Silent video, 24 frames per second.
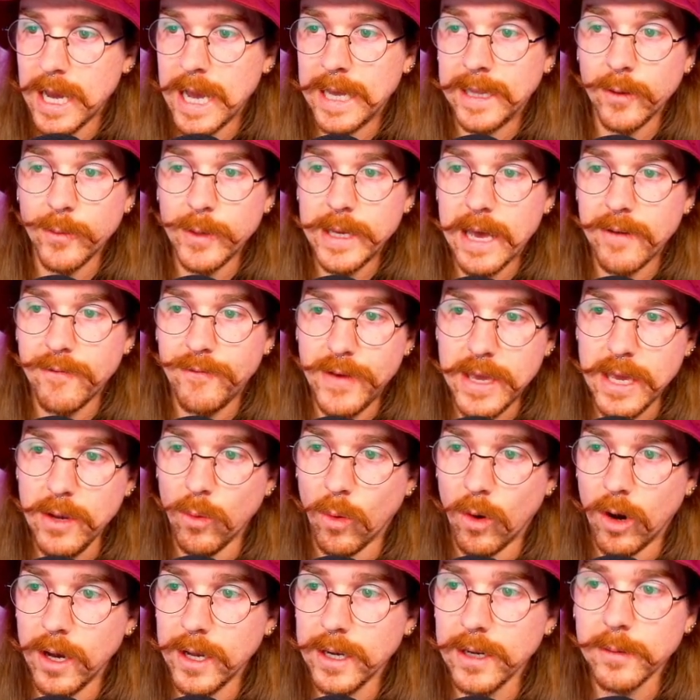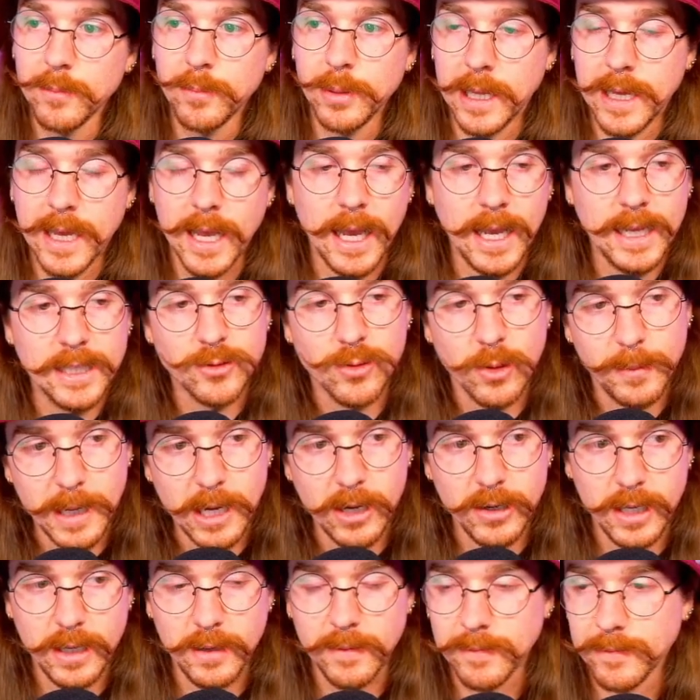And then we have V1 playing against
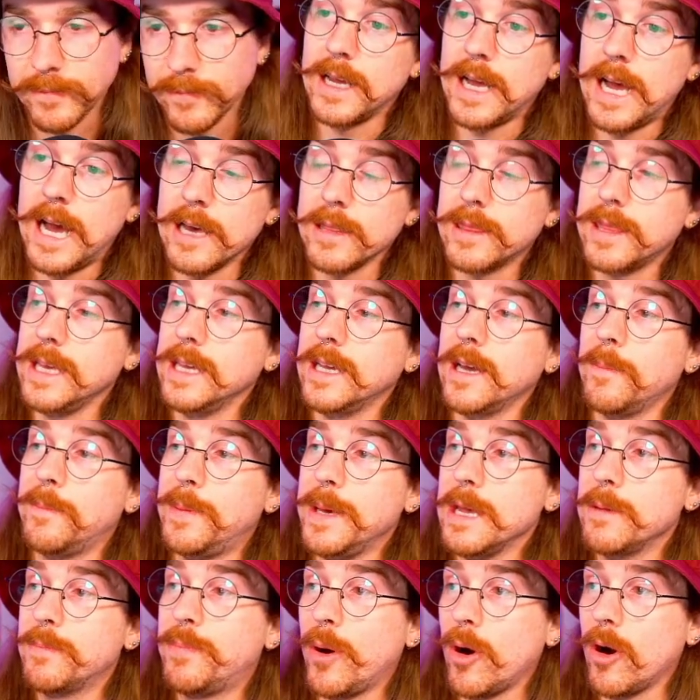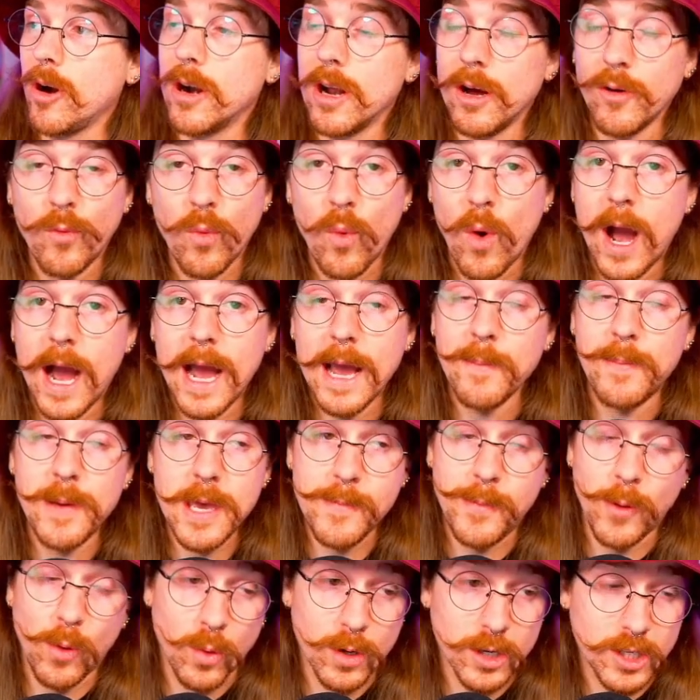Rebellion. I think a big part of why
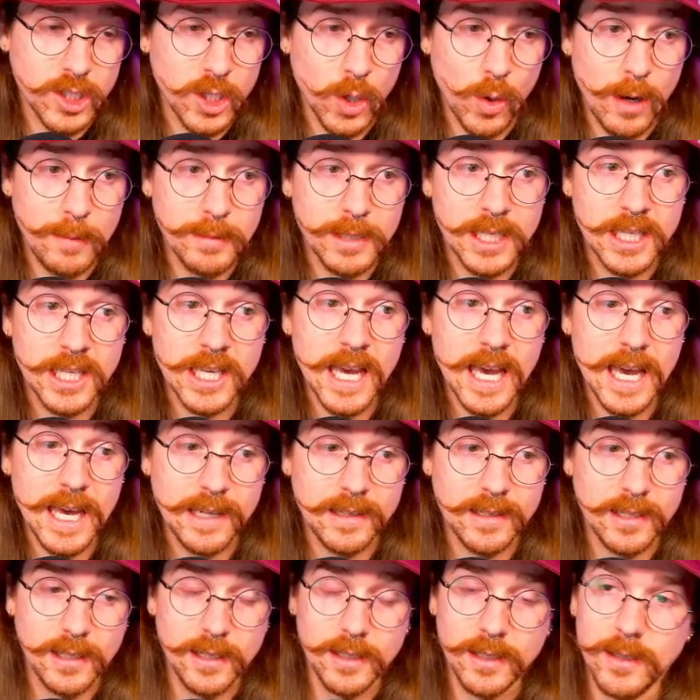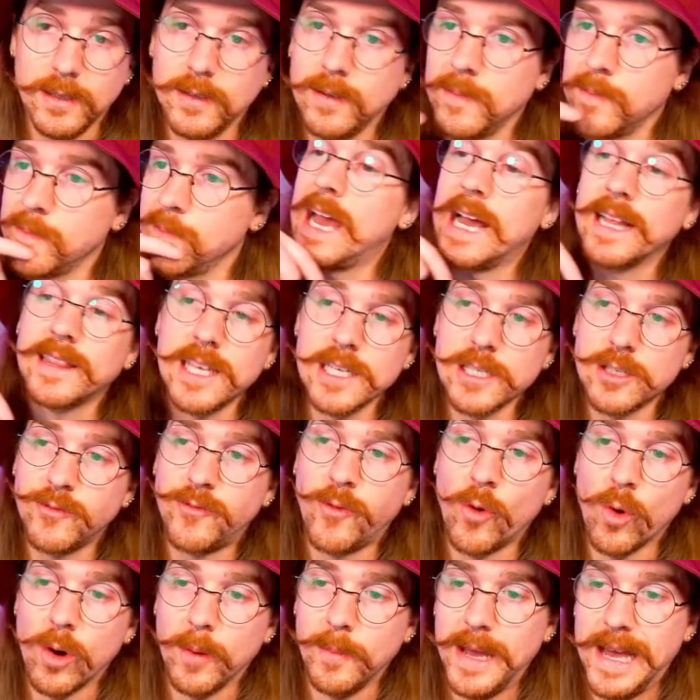people were so upset at this
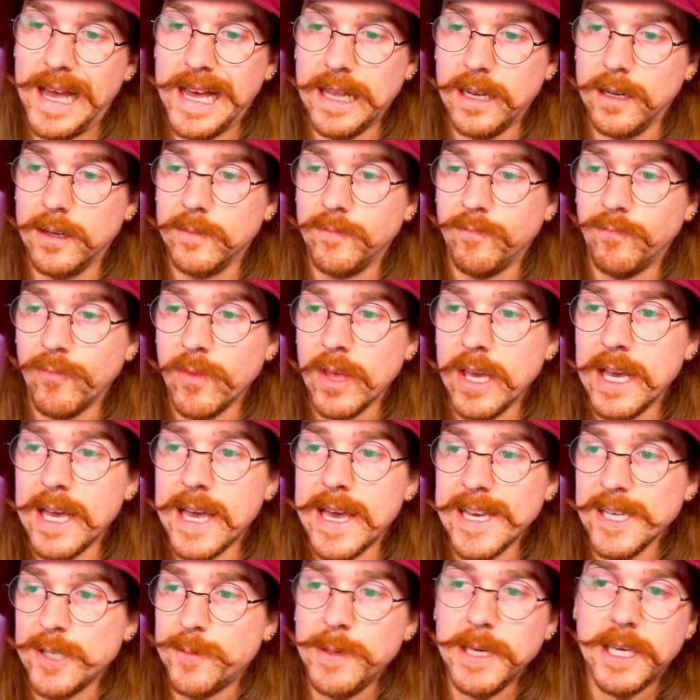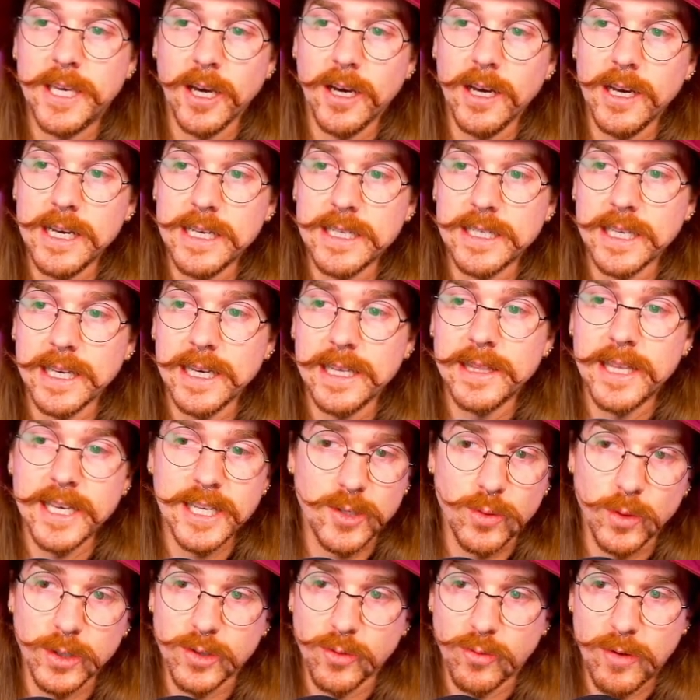format is because
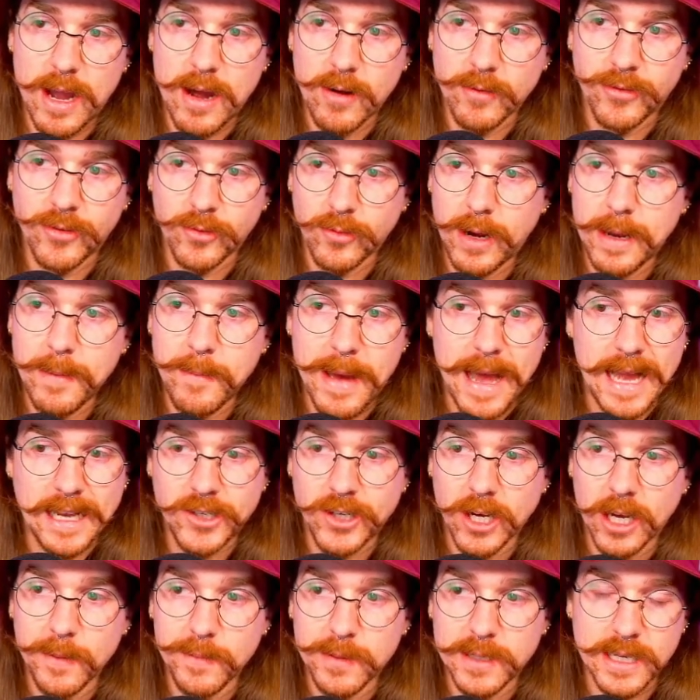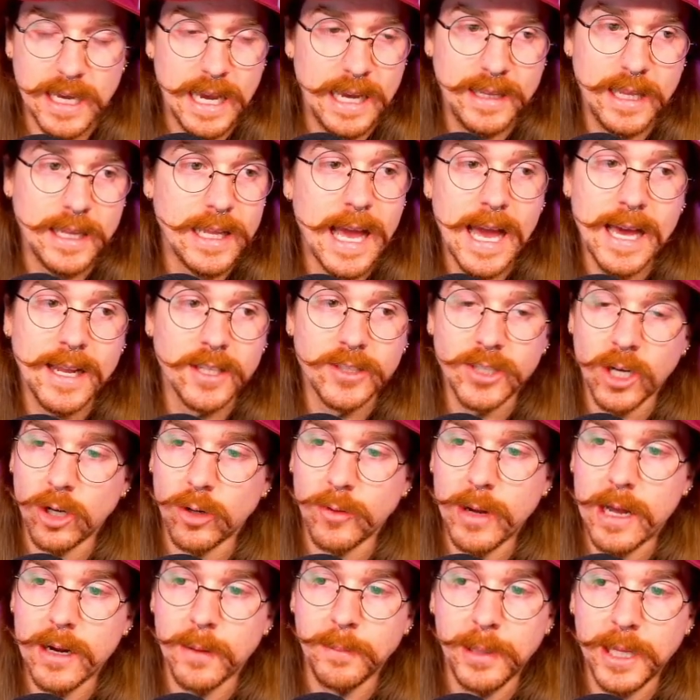this was round three matchups, and then they had to turn
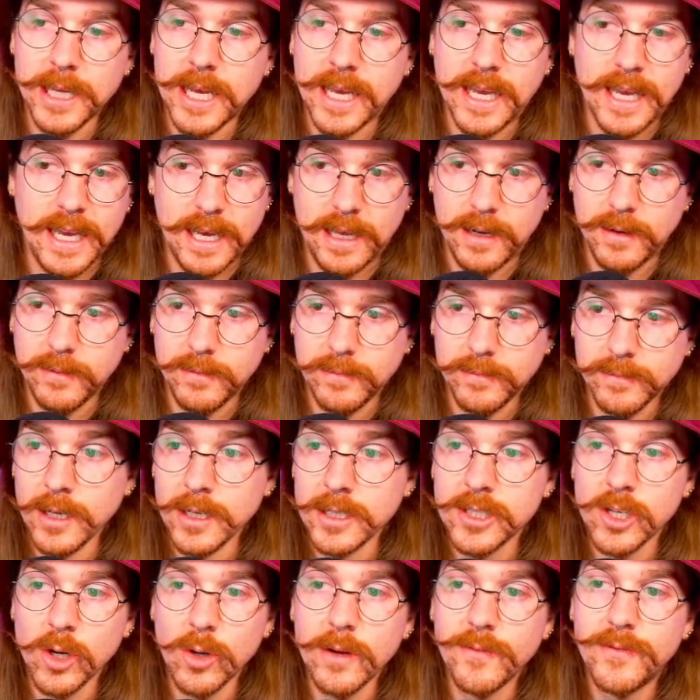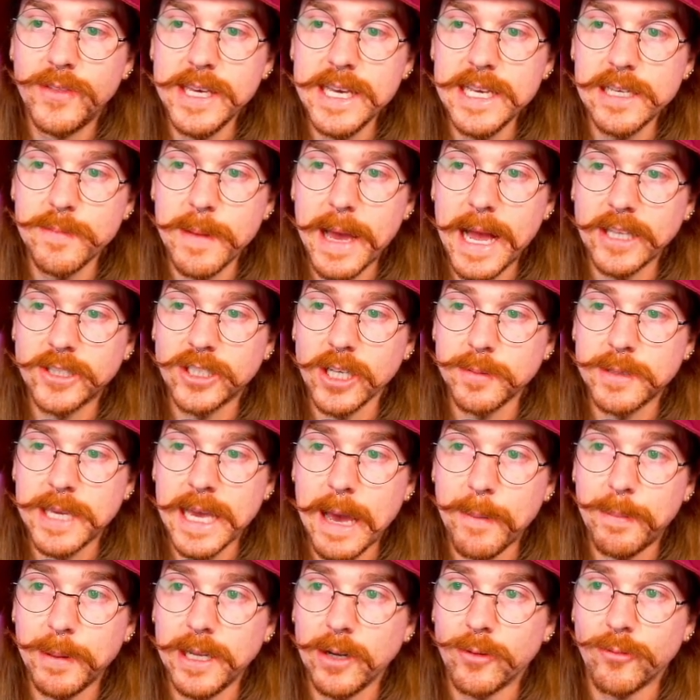around and play again. So if these matchups
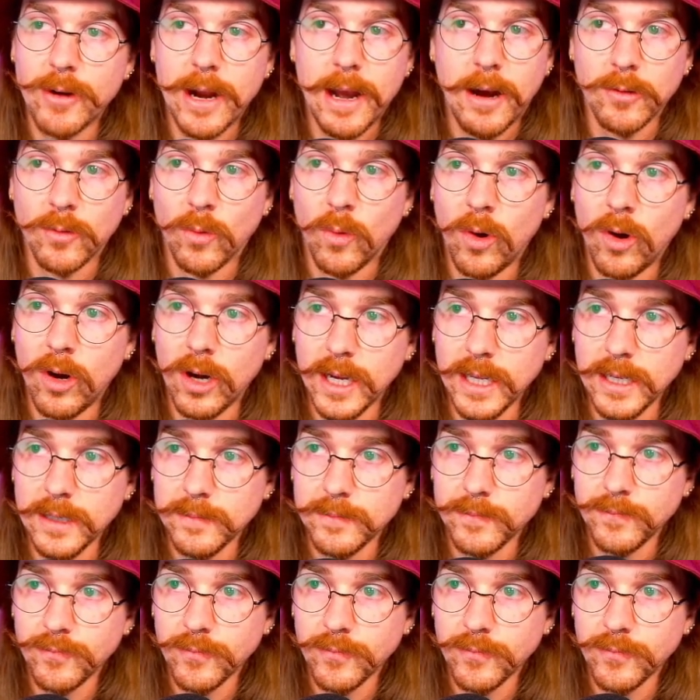happened in round one,